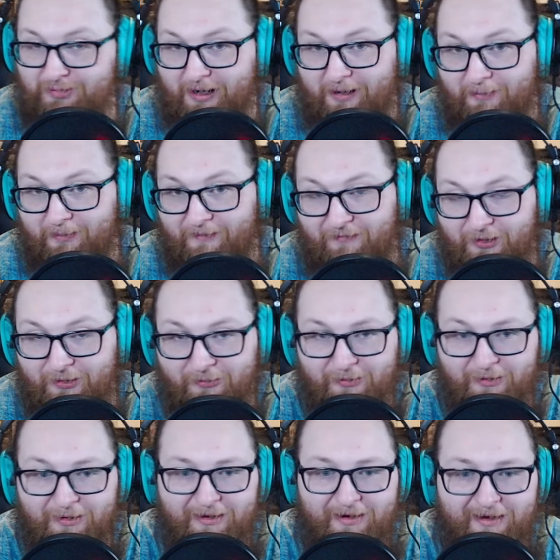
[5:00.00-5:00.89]
up a few.
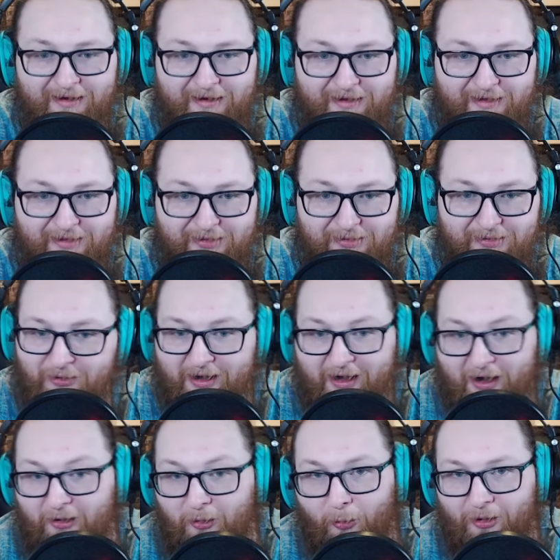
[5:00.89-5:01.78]
They're like
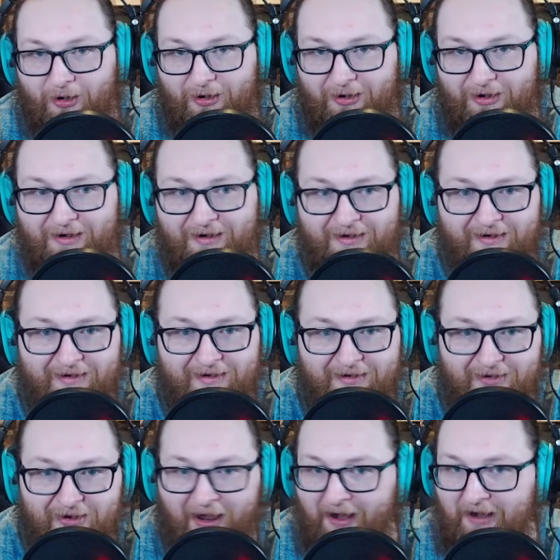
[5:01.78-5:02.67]
a quarter.
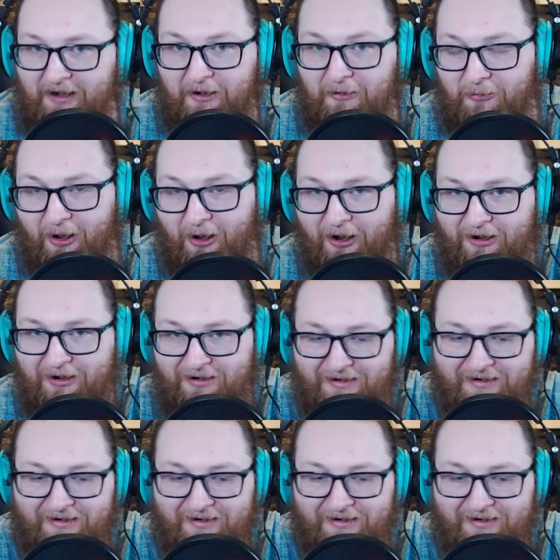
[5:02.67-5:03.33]
You can't go wrong.